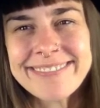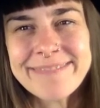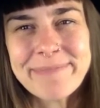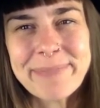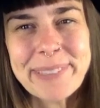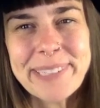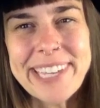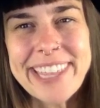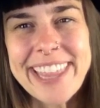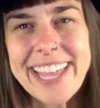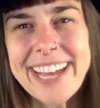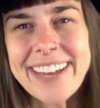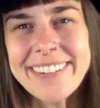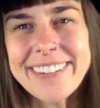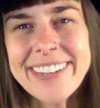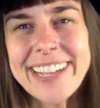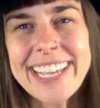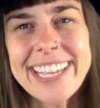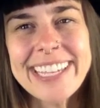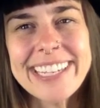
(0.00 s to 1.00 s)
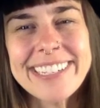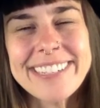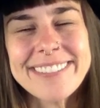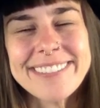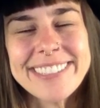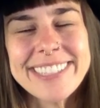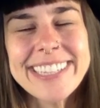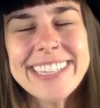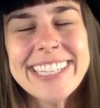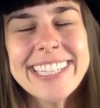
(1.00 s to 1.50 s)
Breathe out and
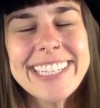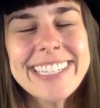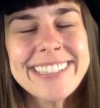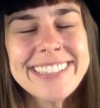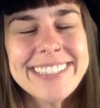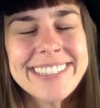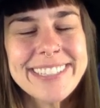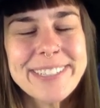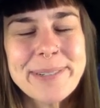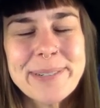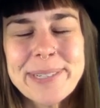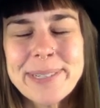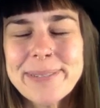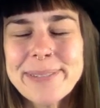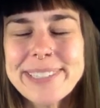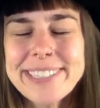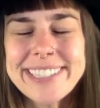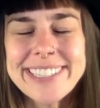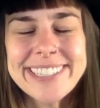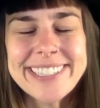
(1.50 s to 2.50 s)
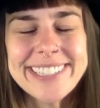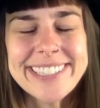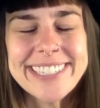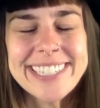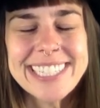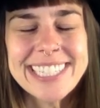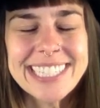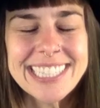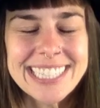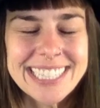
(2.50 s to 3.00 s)
release your
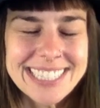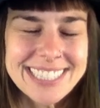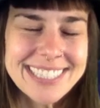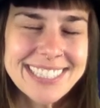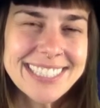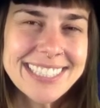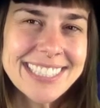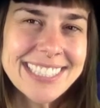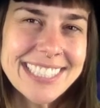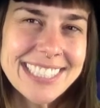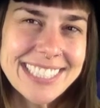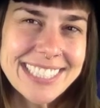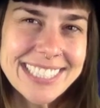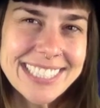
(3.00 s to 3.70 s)
resistance.